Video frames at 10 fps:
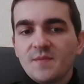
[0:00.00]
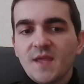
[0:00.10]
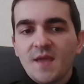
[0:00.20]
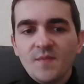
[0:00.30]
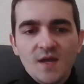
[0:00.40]

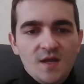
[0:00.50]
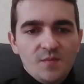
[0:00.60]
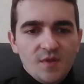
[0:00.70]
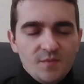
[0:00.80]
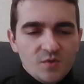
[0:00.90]
game
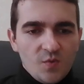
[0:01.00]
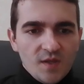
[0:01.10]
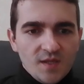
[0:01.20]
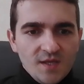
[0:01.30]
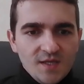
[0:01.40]
played
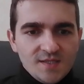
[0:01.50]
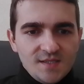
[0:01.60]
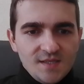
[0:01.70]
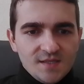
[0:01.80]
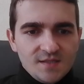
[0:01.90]
between
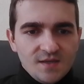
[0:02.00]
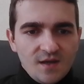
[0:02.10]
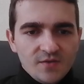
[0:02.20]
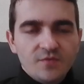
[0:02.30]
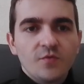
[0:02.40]

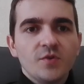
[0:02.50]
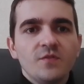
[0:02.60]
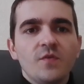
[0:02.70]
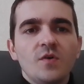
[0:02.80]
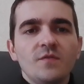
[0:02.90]

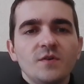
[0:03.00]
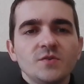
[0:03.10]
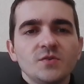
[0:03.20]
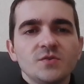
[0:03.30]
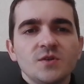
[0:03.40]
1644
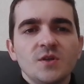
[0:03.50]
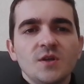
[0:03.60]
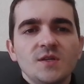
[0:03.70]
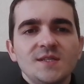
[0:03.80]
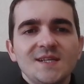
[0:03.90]
versus
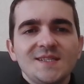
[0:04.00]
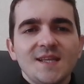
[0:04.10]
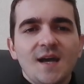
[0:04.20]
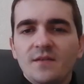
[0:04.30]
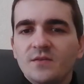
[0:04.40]

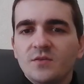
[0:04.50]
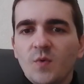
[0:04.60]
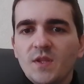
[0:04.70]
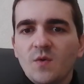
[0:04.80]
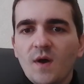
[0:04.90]

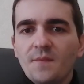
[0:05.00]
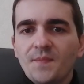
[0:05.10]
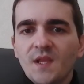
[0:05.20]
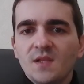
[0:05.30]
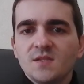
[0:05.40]
1621.
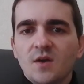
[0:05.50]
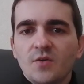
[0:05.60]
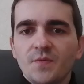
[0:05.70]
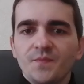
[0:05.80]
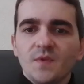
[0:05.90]
Let's
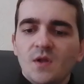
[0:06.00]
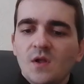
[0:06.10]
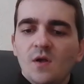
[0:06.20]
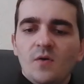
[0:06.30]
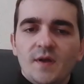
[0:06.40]
start.
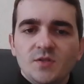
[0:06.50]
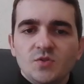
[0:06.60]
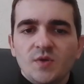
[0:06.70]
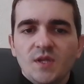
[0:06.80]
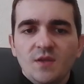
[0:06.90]
Right,
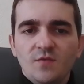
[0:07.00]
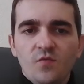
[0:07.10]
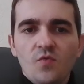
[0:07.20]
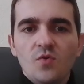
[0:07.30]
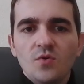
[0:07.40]
so
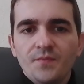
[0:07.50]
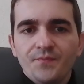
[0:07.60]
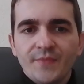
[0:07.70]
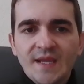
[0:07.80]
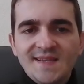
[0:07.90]
e4,
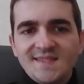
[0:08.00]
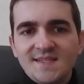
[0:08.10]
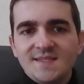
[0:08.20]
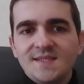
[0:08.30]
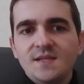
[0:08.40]

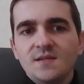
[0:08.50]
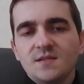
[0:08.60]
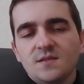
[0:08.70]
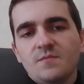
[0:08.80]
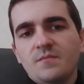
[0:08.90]

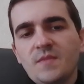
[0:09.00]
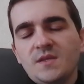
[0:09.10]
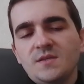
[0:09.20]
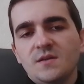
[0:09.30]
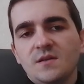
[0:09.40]
c6,
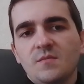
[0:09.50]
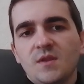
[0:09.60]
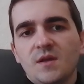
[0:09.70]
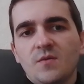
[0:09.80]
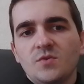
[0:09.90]
basically
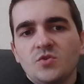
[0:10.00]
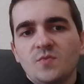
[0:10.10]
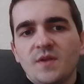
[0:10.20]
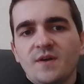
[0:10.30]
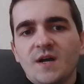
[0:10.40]
black wants to
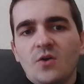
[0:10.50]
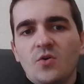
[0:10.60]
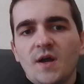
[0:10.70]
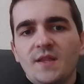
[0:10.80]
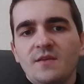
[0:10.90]
play the
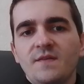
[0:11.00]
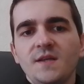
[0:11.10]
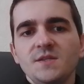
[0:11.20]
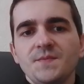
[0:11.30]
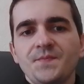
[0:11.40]
Caro-Kann
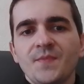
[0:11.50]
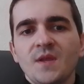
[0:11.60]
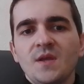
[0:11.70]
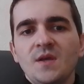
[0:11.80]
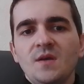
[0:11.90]
defense.
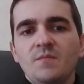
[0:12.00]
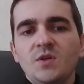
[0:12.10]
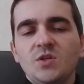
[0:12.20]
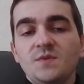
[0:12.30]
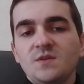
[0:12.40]

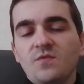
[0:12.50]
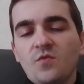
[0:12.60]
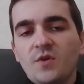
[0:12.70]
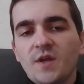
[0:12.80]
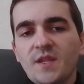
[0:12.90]
Bishop
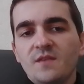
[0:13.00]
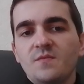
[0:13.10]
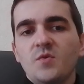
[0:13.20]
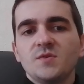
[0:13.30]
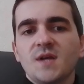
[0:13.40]
c4, yeah, not the
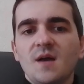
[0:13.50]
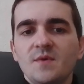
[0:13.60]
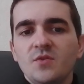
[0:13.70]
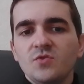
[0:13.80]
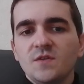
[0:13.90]
most
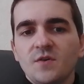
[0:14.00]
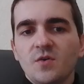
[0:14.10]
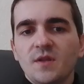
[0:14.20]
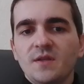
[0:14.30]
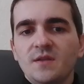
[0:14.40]
common, usually we go
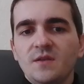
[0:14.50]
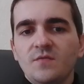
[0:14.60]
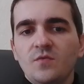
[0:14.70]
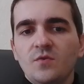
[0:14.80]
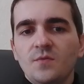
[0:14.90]
like
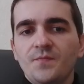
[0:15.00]
d4,